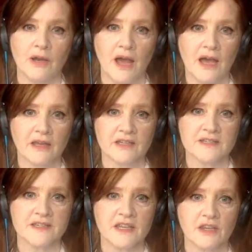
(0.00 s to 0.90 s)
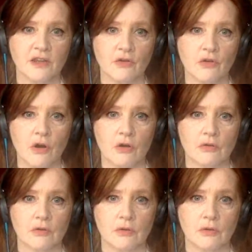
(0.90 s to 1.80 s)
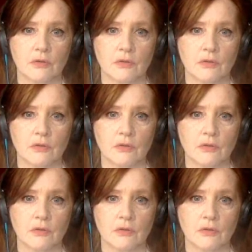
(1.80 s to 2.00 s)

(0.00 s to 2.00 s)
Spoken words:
Well, I can see your